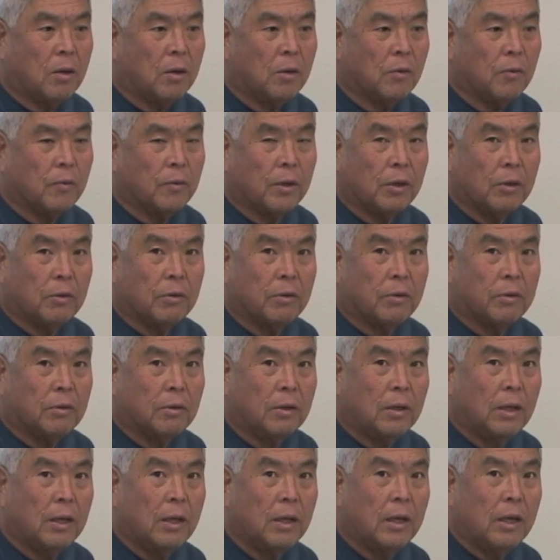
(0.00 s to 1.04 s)

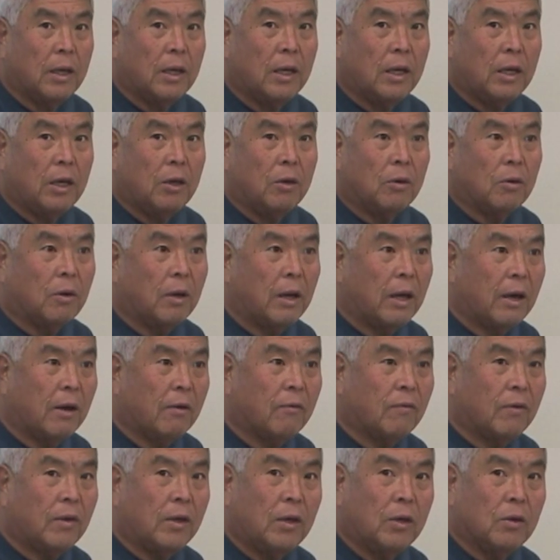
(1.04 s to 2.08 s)
It'll
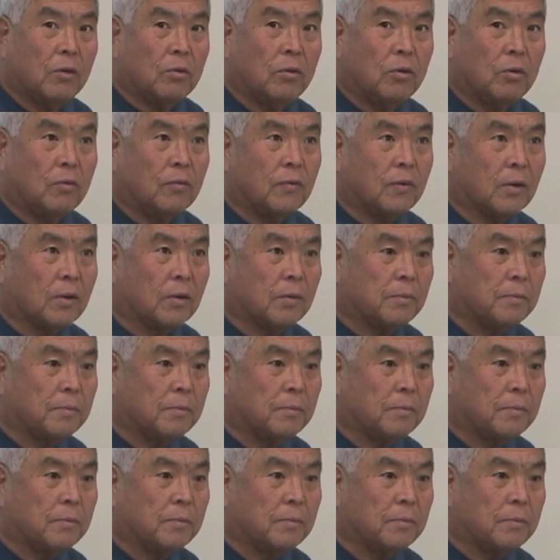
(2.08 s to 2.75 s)
have healed over.